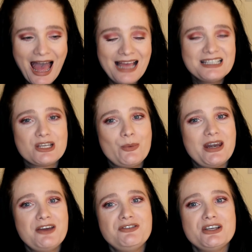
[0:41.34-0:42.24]
And
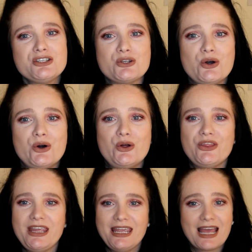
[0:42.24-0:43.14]
when I first
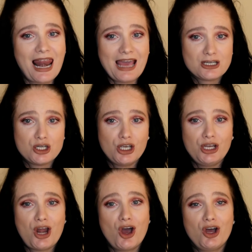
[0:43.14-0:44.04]
saw the
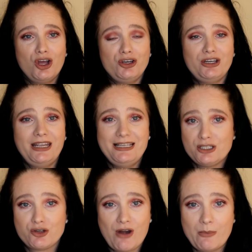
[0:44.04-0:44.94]
collection on
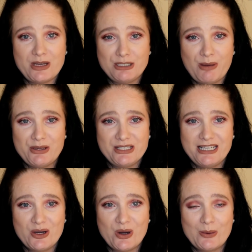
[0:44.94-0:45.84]
Instagram, when she
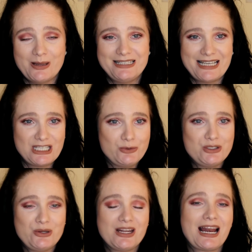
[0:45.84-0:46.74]
posted it up and said she
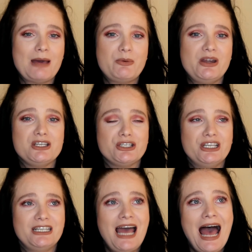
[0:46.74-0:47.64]
was doing a
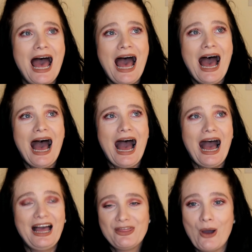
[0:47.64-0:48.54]
collaboration,
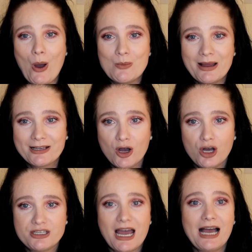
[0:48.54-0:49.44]
I thought, oh my
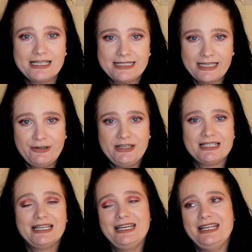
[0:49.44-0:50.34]
god, I
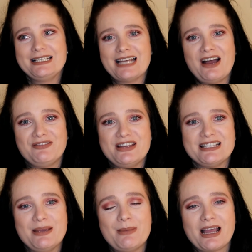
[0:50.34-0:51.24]
seriously need to have
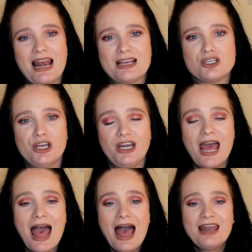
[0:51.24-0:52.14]
this in my
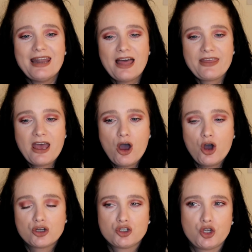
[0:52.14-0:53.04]
collection. Now there
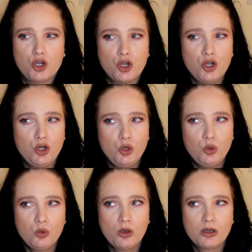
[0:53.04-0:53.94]
are
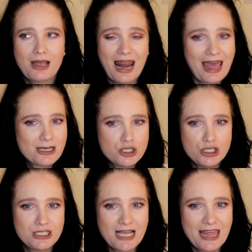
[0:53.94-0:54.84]
two
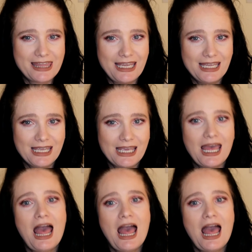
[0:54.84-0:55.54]
collections, I think.